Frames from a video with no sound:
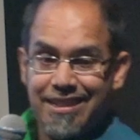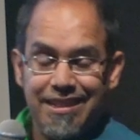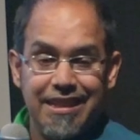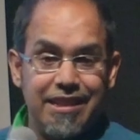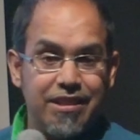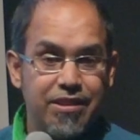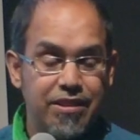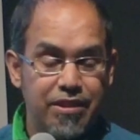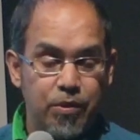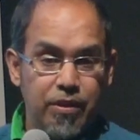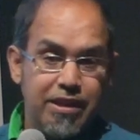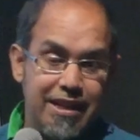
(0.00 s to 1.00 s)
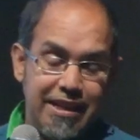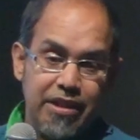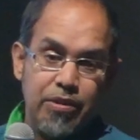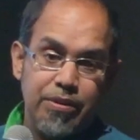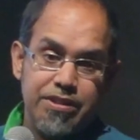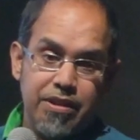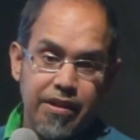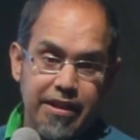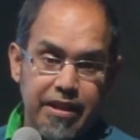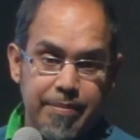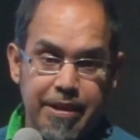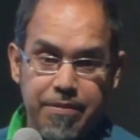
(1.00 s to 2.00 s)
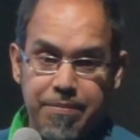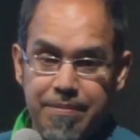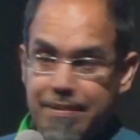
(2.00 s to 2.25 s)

like Galeano was talking about.